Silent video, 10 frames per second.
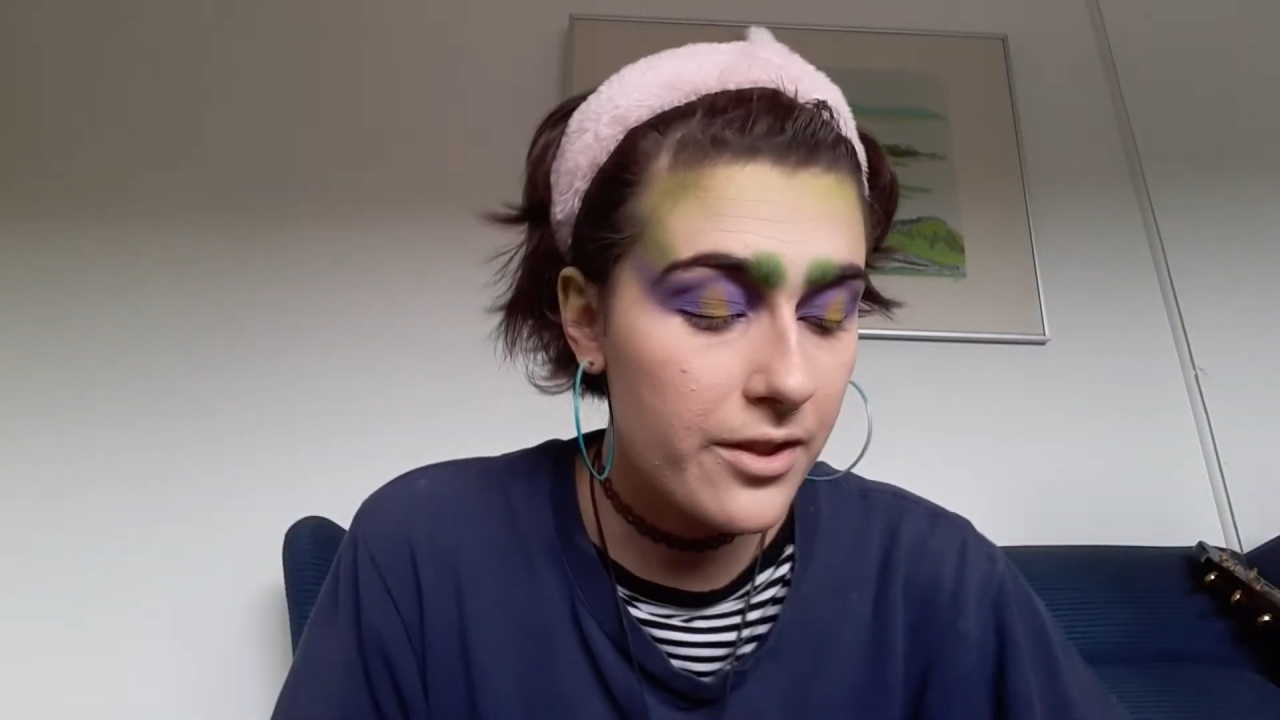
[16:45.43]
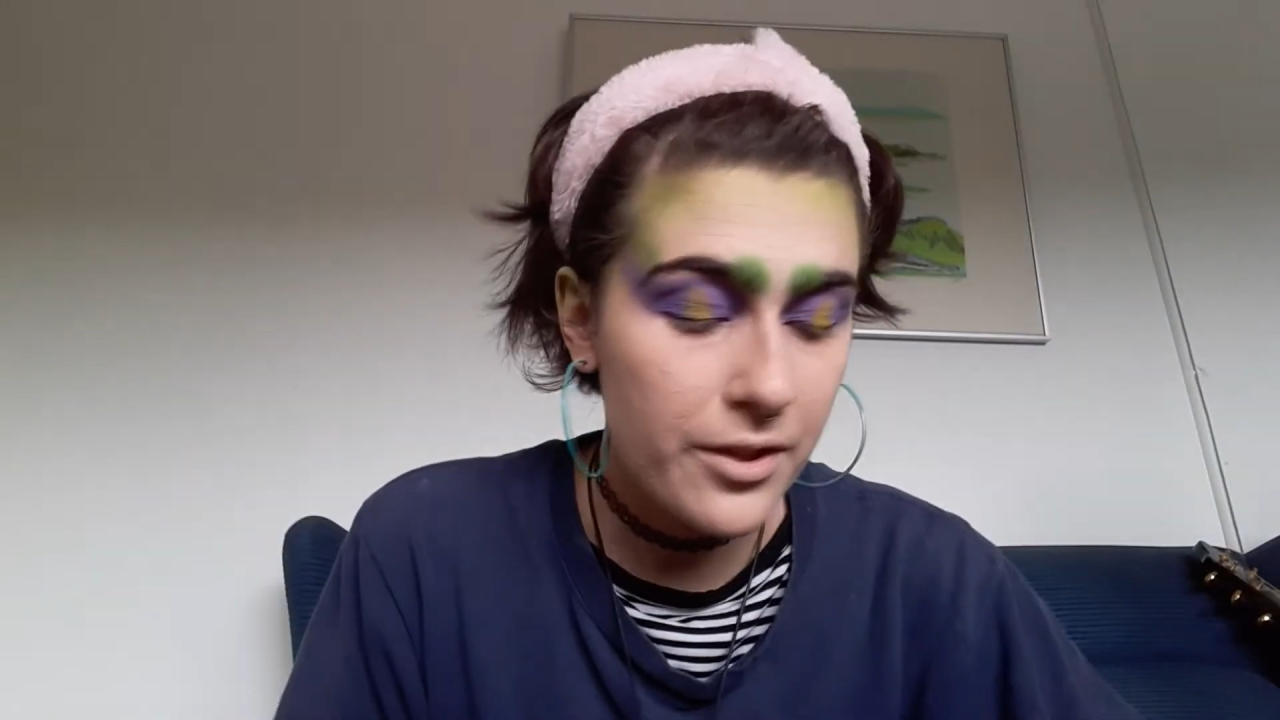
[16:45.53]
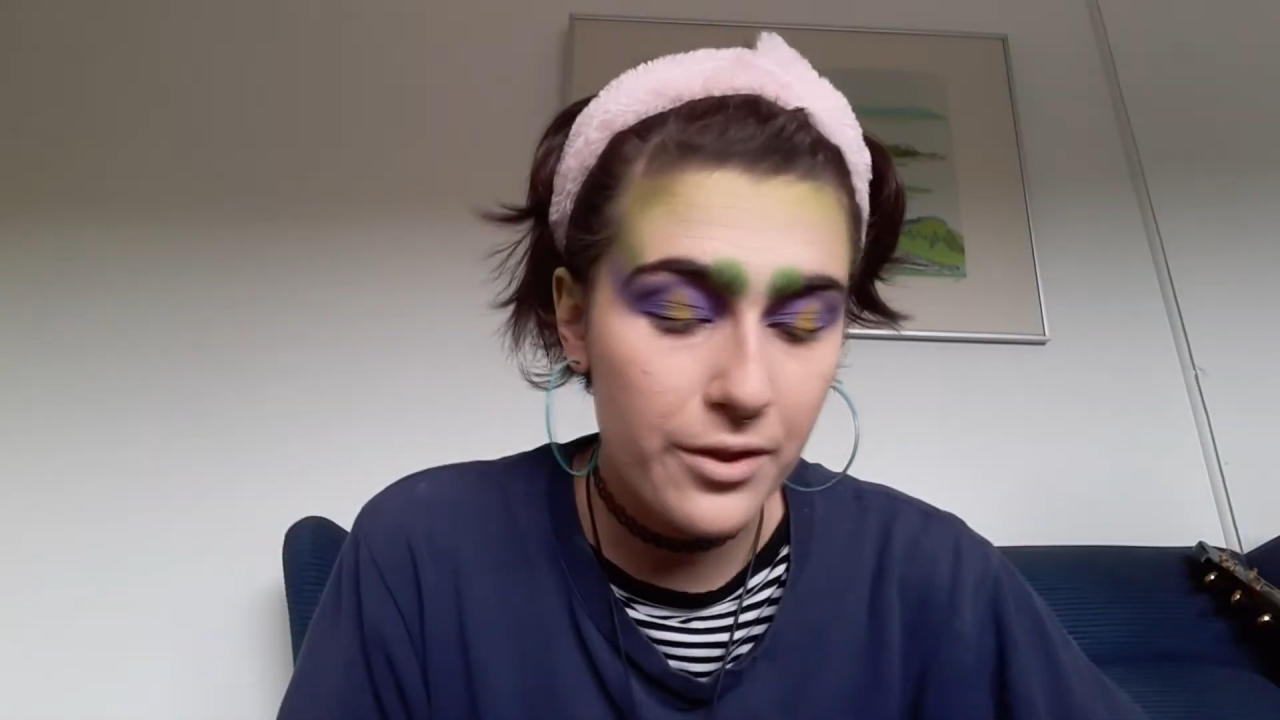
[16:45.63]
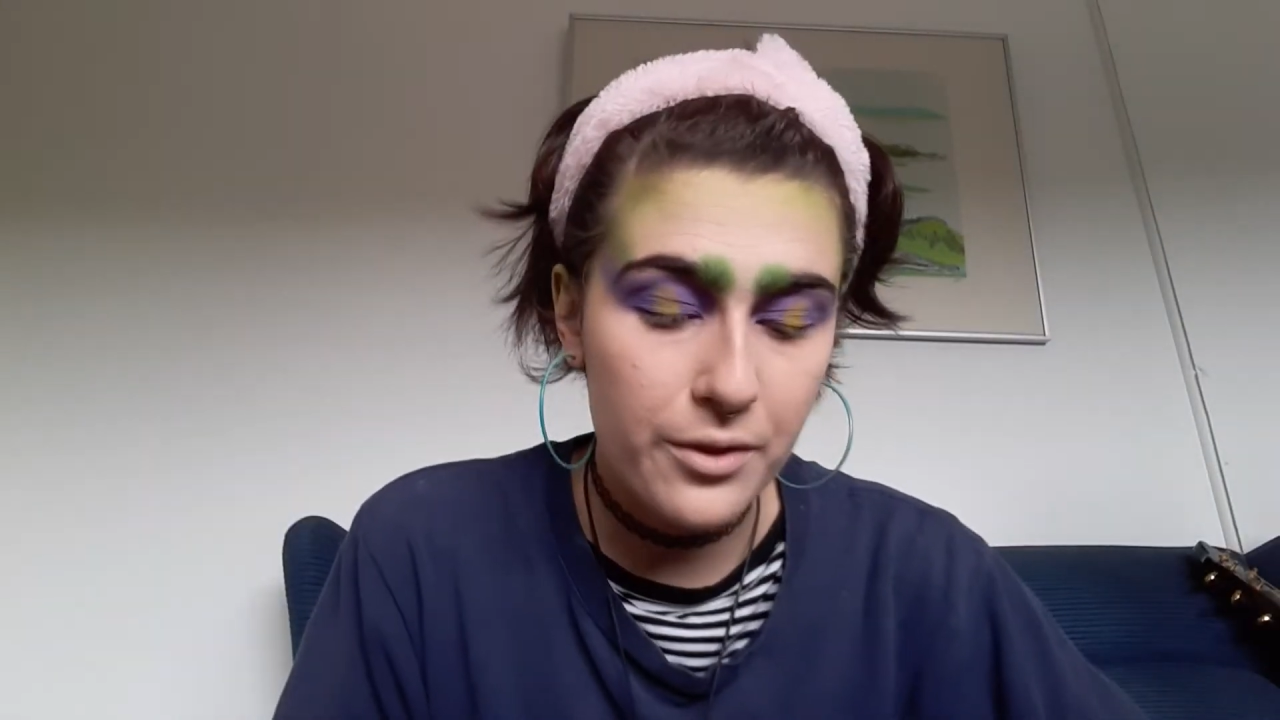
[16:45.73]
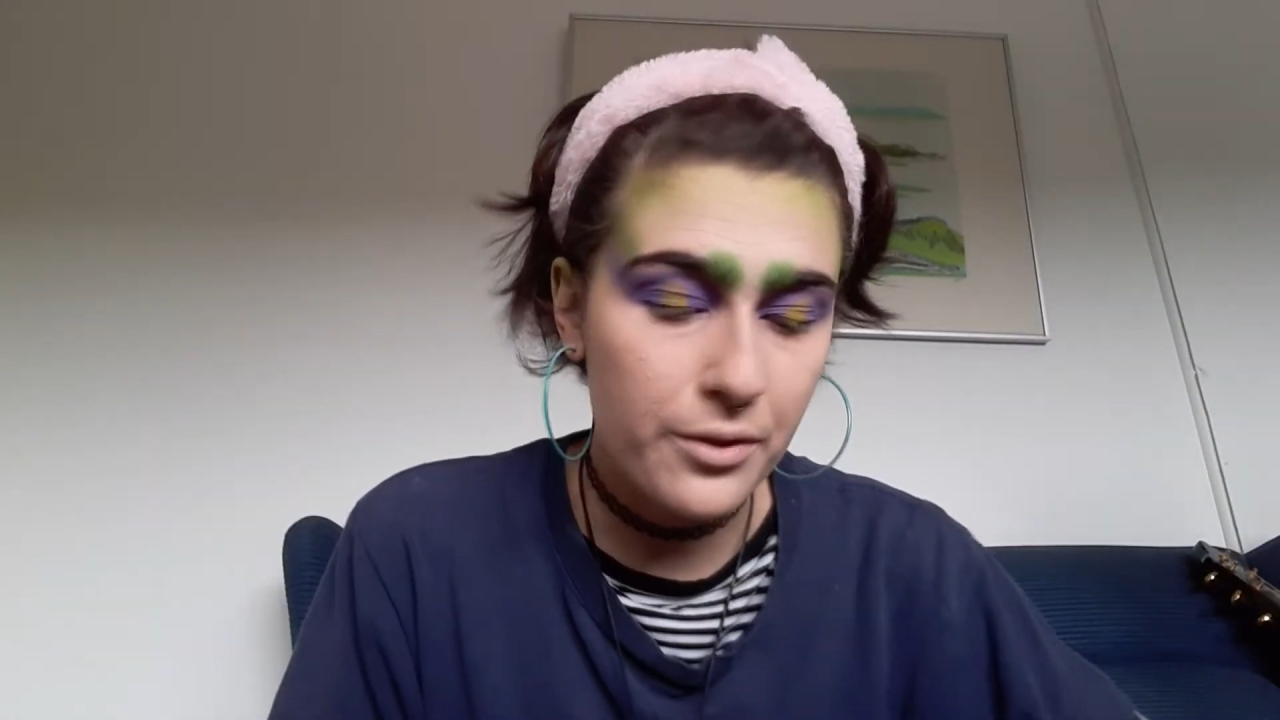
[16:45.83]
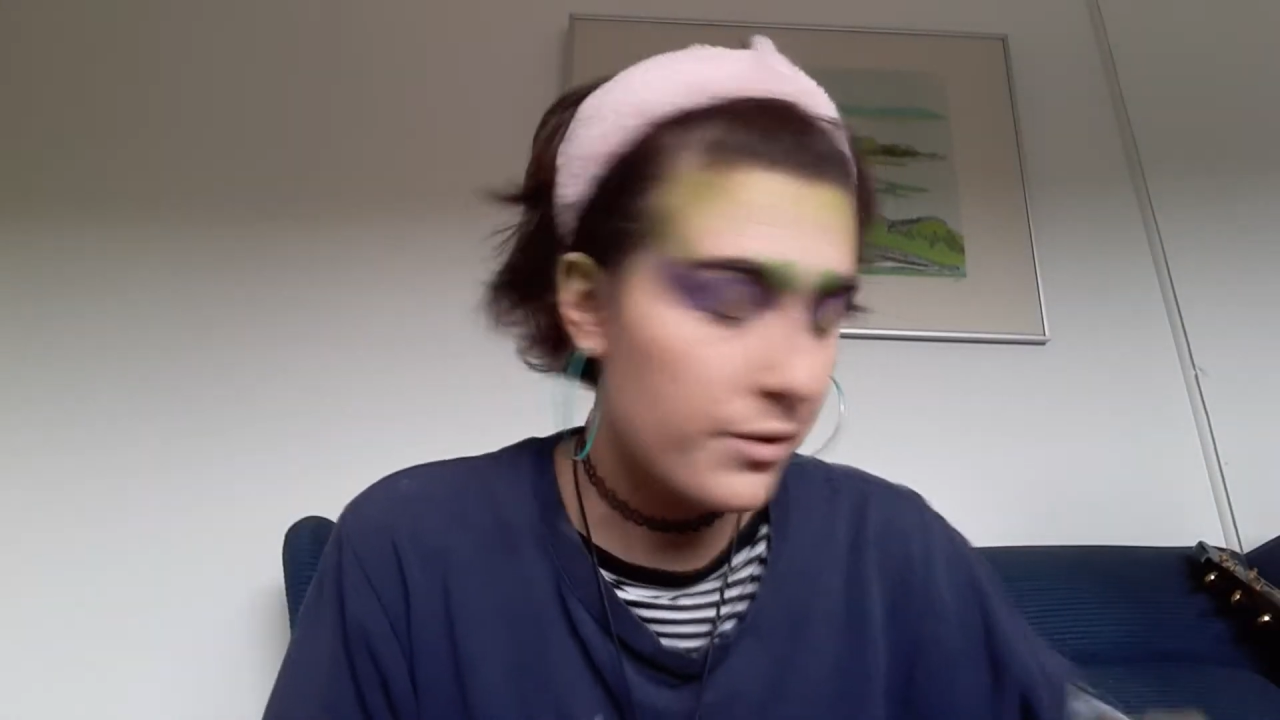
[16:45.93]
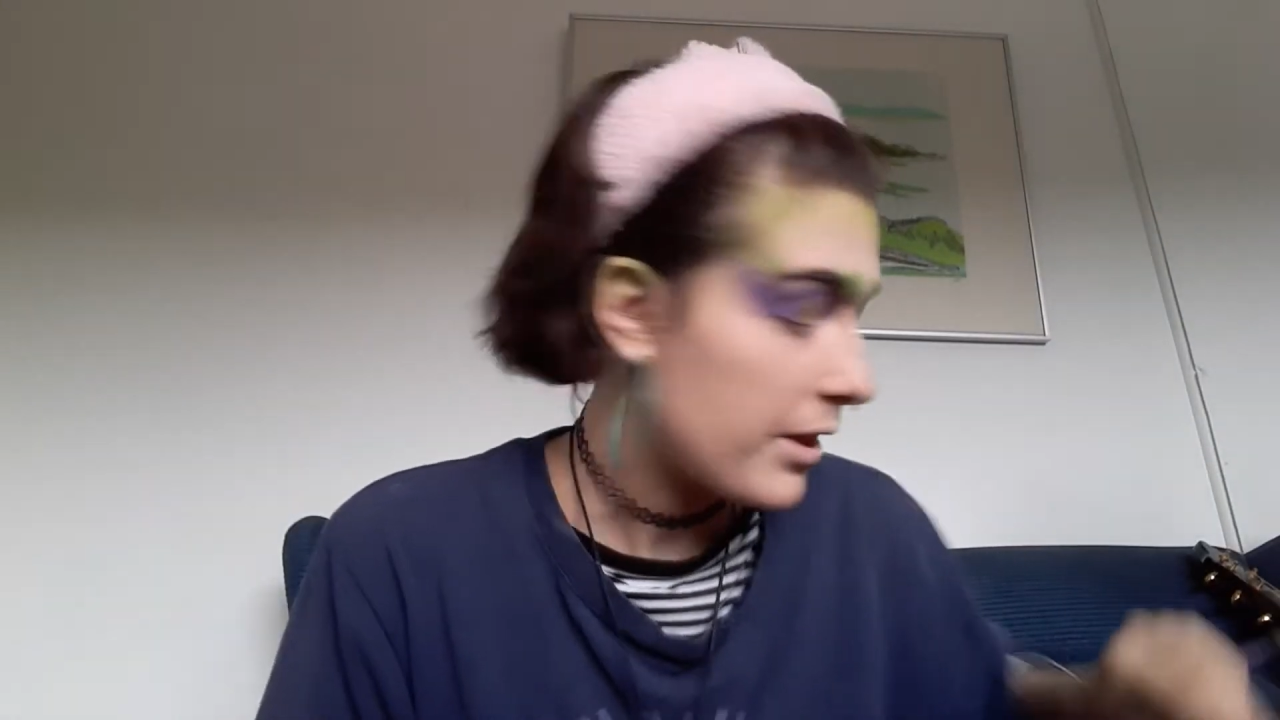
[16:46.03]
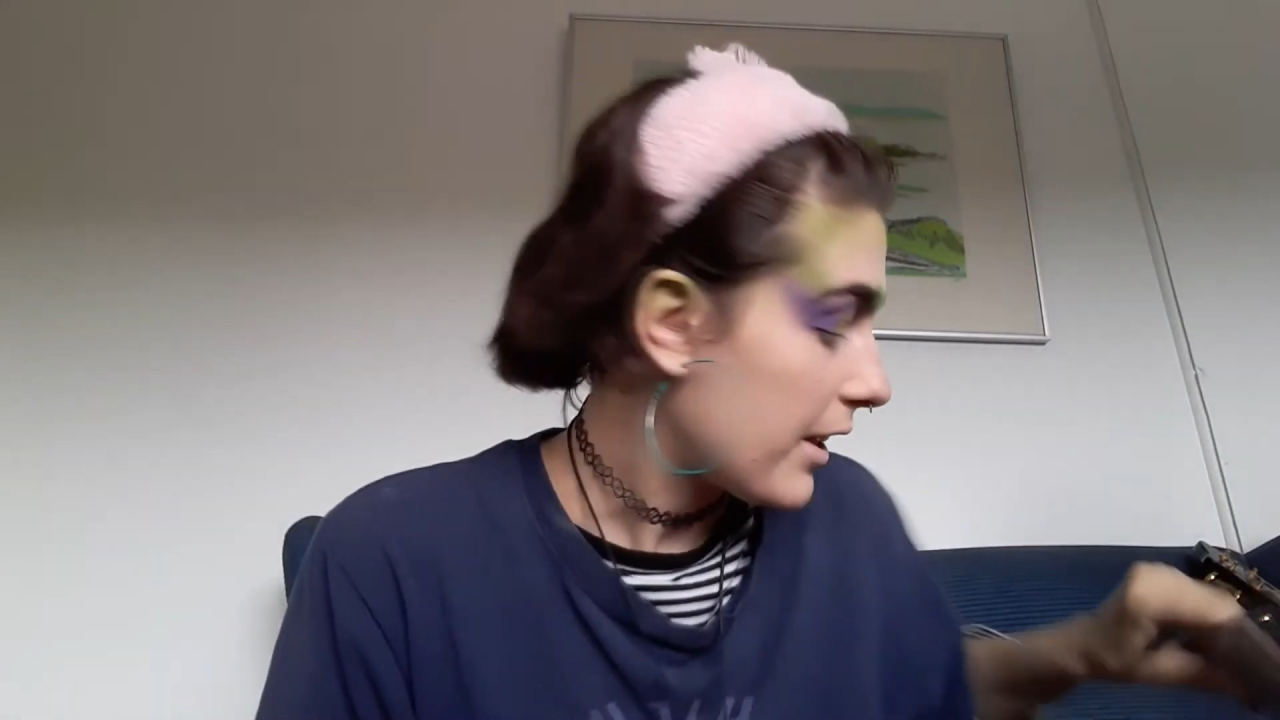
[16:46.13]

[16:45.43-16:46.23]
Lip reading: to